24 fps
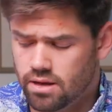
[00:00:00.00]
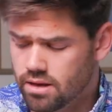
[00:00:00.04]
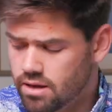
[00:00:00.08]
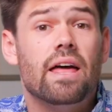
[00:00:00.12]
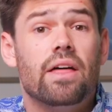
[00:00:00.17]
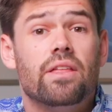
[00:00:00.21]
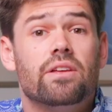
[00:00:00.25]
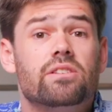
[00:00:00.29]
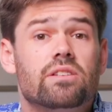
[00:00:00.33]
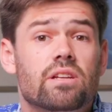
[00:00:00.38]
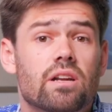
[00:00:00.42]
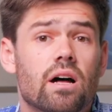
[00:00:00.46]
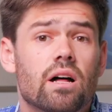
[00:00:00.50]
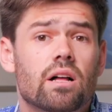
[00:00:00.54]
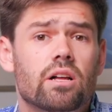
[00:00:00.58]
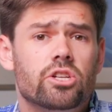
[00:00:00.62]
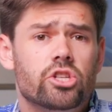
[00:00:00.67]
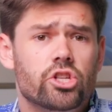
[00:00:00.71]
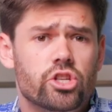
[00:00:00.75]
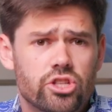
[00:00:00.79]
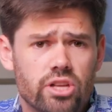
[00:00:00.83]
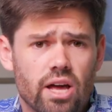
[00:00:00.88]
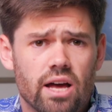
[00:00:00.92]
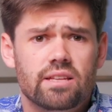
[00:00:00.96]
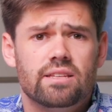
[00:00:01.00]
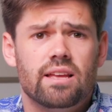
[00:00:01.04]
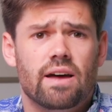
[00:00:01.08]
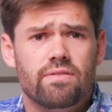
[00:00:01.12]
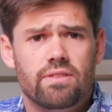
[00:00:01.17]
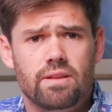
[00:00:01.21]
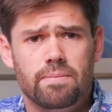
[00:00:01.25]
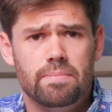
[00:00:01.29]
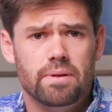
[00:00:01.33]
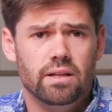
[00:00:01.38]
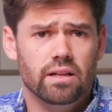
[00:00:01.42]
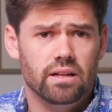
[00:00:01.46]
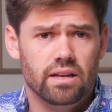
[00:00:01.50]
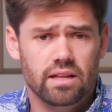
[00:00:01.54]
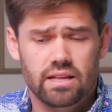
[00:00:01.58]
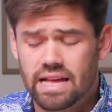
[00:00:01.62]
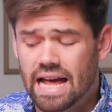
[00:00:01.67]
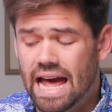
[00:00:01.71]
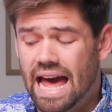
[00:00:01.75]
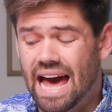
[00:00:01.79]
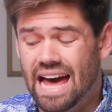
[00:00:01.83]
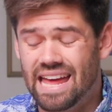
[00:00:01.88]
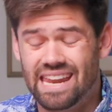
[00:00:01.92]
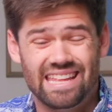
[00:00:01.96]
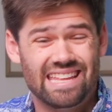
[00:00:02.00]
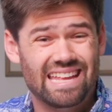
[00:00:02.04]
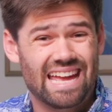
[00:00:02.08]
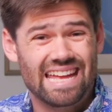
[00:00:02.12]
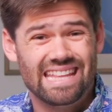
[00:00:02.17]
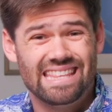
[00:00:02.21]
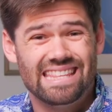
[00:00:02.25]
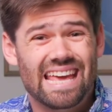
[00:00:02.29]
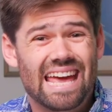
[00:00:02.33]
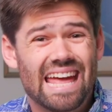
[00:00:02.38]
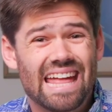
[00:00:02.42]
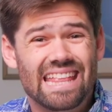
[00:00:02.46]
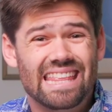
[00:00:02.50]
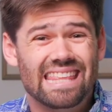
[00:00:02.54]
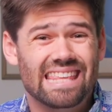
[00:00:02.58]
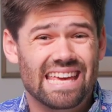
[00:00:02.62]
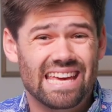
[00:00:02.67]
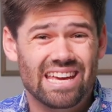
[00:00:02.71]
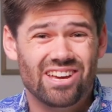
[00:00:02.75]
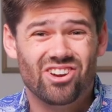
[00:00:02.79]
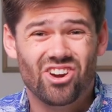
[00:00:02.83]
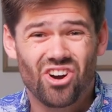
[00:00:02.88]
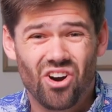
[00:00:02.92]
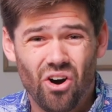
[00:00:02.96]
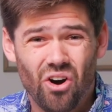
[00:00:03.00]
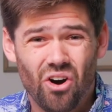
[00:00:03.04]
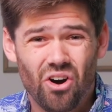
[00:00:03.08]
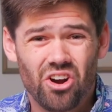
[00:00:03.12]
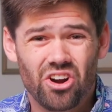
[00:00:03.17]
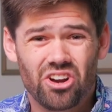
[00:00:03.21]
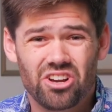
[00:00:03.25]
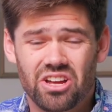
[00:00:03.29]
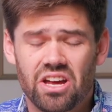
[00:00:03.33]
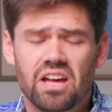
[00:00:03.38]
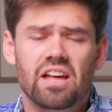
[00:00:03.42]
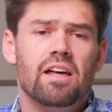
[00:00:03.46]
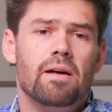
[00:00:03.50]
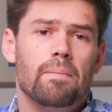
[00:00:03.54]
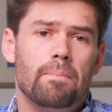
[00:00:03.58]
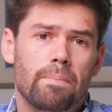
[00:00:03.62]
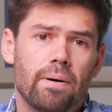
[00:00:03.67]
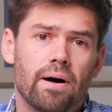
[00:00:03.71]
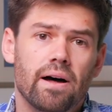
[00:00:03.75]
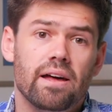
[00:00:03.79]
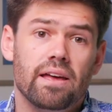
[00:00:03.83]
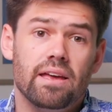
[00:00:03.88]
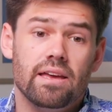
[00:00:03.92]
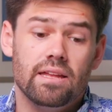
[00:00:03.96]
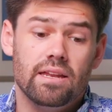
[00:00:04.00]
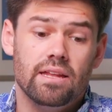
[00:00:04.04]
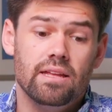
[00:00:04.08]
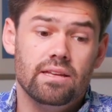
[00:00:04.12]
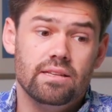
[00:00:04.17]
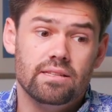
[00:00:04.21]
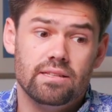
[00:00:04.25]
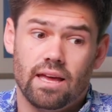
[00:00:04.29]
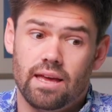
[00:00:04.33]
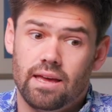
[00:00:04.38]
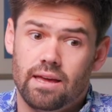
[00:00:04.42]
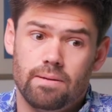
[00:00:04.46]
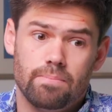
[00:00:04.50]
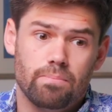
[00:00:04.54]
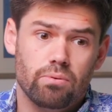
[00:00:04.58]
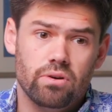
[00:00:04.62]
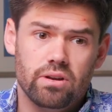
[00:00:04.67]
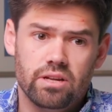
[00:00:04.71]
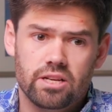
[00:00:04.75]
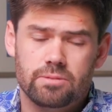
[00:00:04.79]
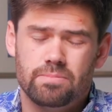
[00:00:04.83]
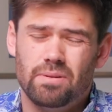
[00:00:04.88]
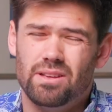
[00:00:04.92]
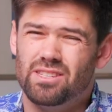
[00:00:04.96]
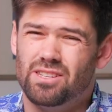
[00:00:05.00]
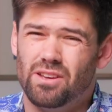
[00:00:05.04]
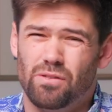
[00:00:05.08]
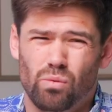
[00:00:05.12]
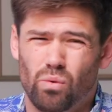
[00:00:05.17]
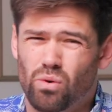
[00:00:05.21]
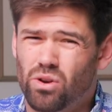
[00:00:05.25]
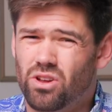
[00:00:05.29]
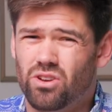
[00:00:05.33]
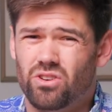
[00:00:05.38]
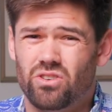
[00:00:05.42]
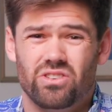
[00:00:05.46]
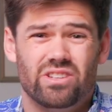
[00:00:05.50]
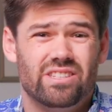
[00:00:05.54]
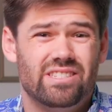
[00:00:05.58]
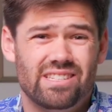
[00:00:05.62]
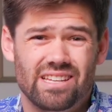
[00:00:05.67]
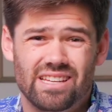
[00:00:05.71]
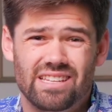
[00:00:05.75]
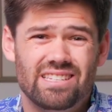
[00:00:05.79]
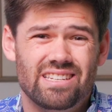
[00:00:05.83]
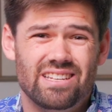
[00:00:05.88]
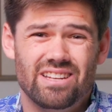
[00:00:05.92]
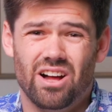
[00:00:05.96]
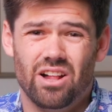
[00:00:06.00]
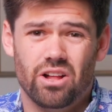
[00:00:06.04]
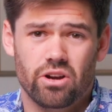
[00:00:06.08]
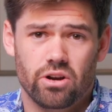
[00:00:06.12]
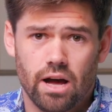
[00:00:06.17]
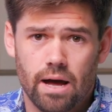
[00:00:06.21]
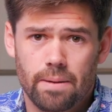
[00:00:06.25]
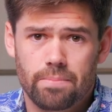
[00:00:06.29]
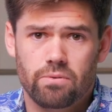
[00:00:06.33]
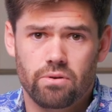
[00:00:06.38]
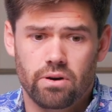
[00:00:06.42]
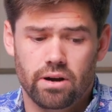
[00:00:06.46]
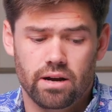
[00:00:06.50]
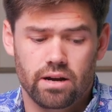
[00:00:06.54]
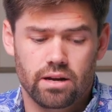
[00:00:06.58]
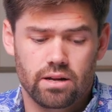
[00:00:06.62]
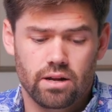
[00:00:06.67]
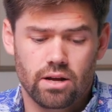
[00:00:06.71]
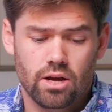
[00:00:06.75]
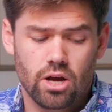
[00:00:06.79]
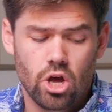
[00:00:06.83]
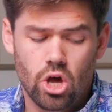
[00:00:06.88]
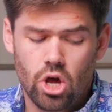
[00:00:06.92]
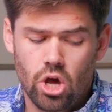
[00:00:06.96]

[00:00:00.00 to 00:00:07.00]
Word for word: Now the Synology does have the ability to add in a 10 gig card, but it is a pretty expensive $160 upgrade,